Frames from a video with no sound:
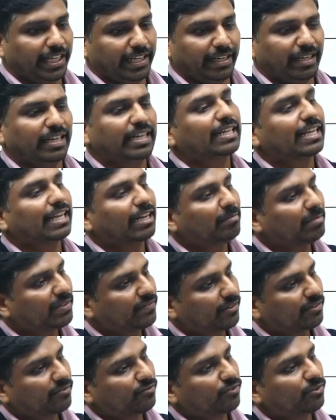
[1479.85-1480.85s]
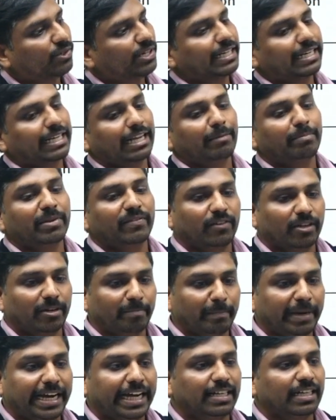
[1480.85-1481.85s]
It can be for food, it can be for
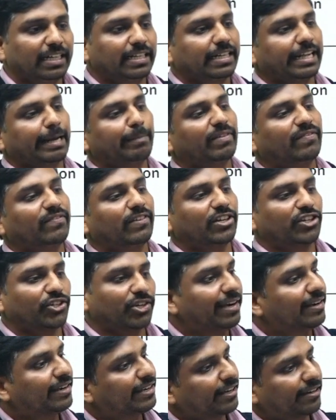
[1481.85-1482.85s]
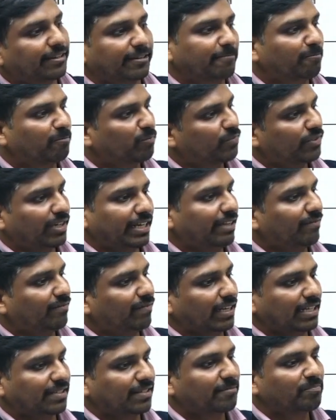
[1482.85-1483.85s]
mate, it can be for shelter,
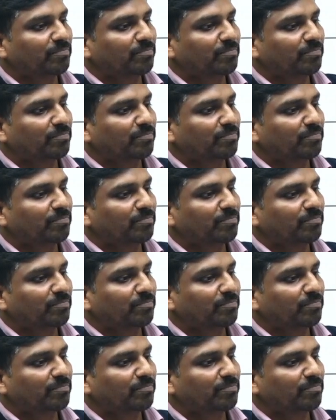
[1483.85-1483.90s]
likewise.